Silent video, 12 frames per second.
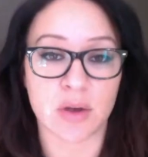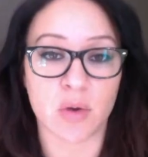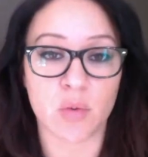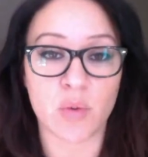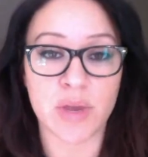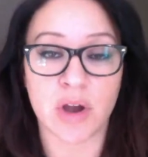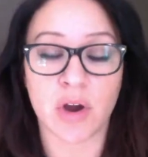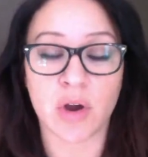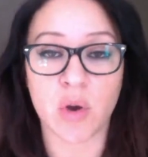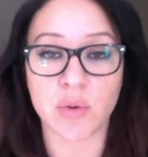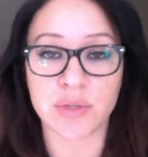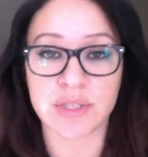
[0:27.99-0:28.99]
we are
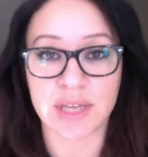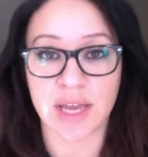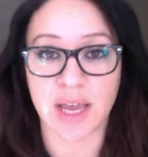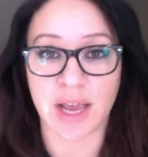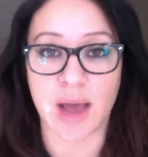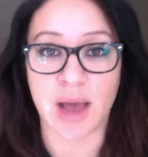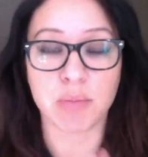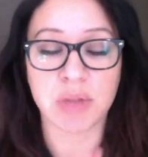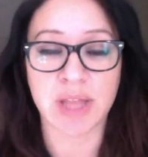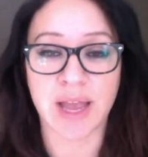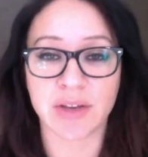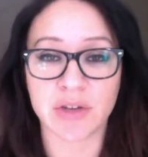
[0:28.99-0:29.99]
hosting a
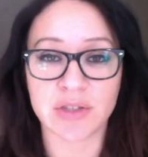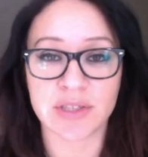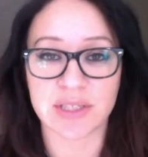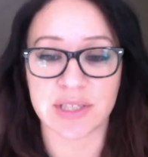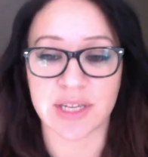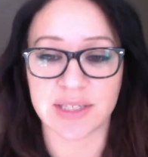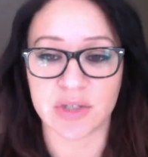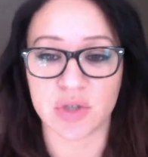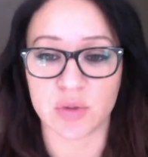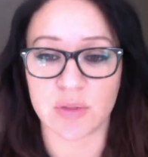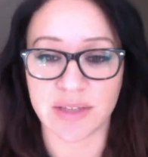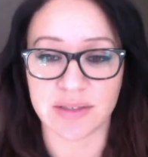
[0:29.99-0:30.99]
Plan Your Success in two
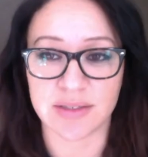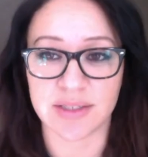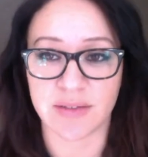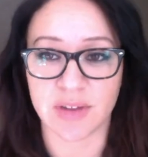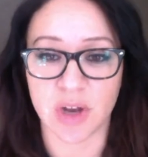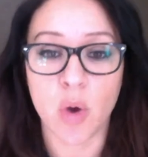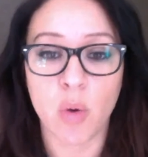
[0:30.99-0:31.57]
thousand seven,